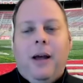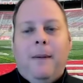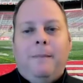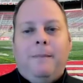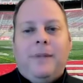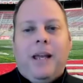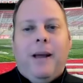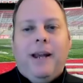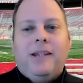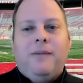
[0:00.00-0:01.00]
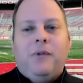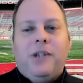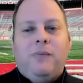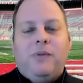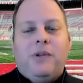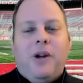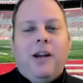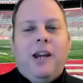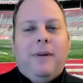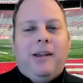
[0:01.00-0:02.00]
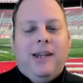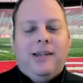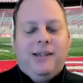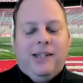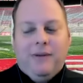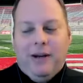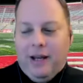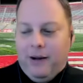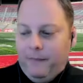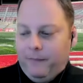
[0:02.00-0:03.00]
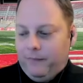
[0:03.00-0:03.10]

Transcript: Um, Tom, I guess since we're talking about the SEC right now,